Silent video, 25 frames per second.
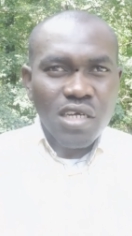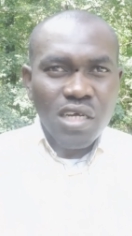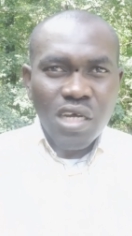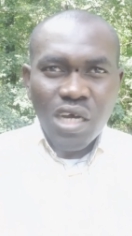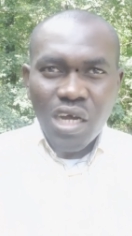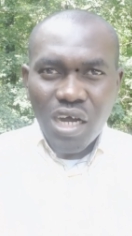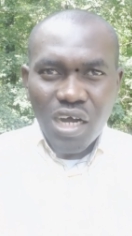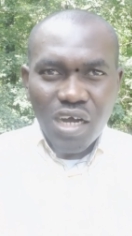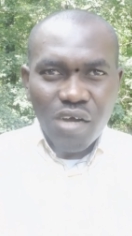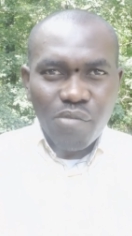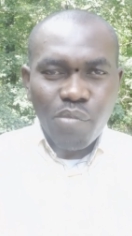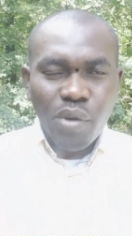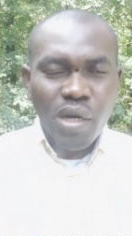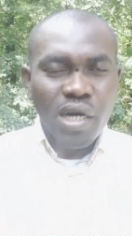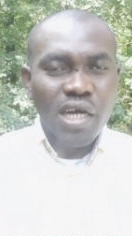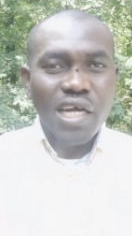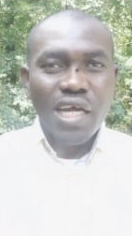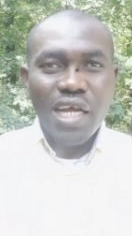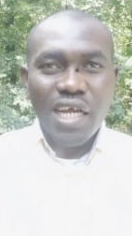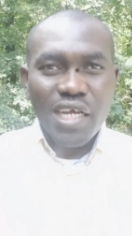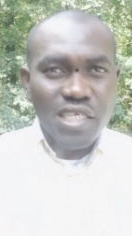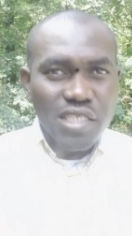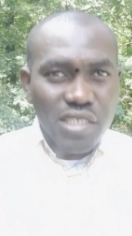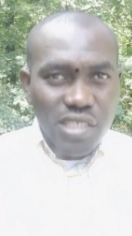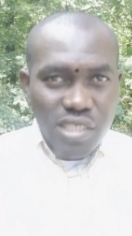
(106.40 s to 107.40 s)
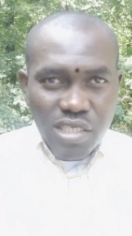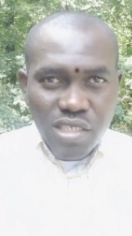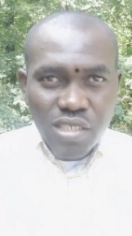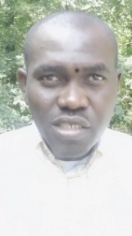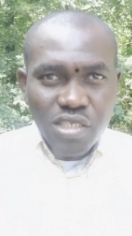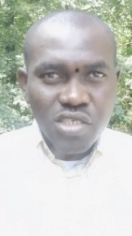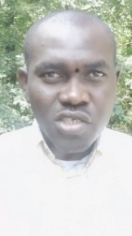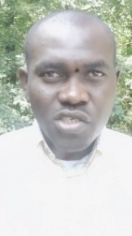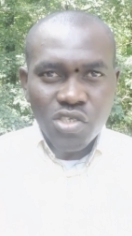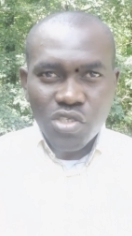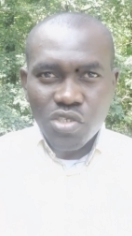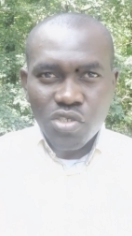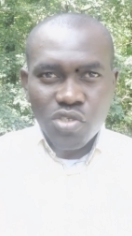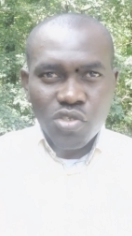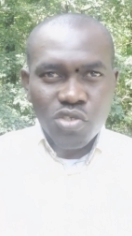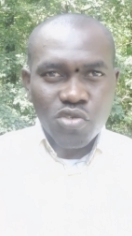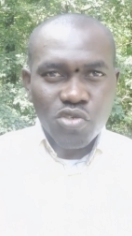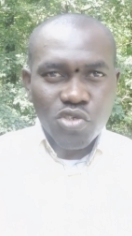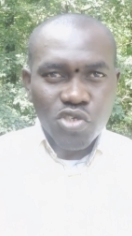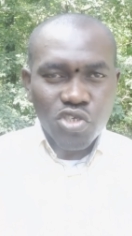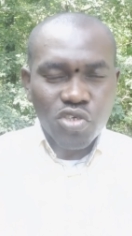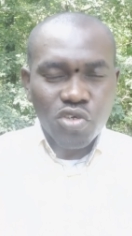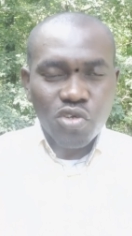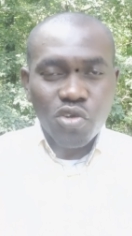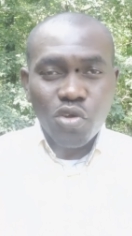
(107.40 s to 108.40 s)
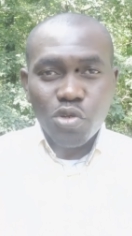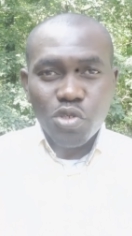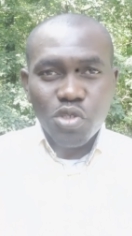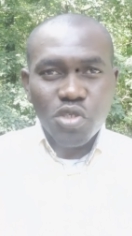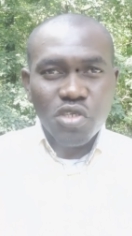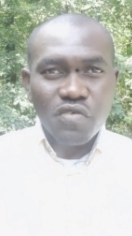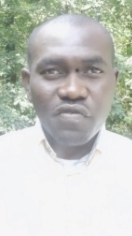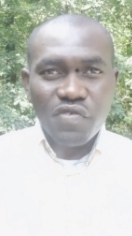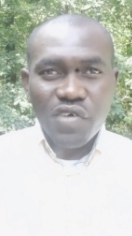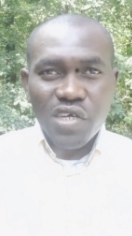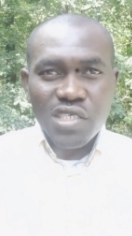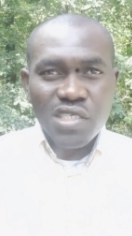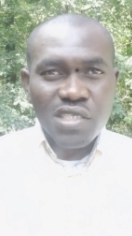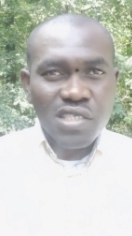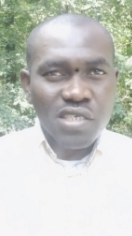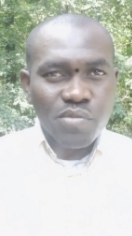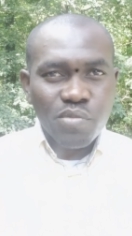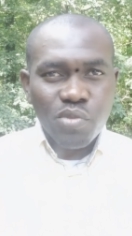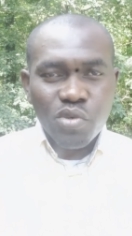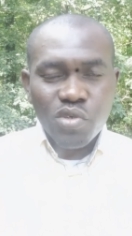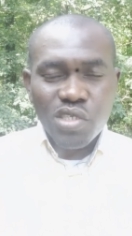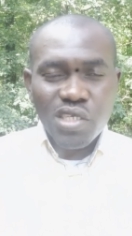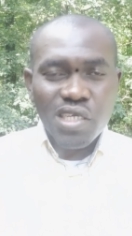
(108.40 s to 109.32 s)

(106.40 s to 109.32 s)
by any institution or university, both